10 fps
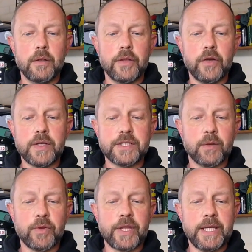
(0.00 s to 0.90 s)
The nice
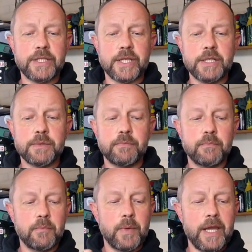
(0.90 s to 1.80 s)
thing with these is,
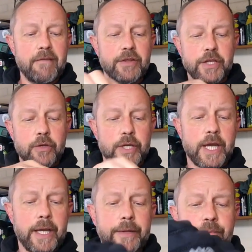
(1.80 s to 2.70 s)
here in the
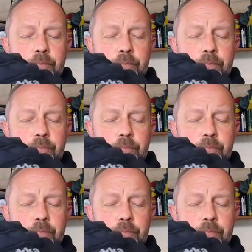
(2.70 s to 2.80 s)
UK,